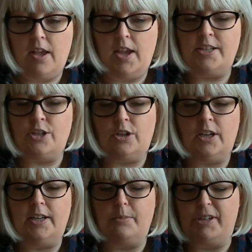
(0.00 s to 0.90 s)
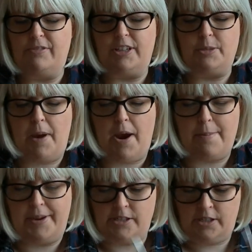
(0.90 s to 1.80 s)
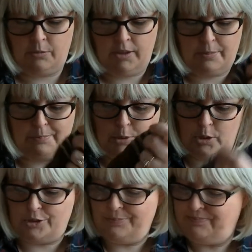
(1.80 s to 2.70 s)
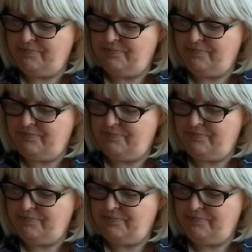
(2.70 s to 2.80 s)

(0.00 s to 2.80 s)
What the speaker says: It took a little bit of experimenting with, but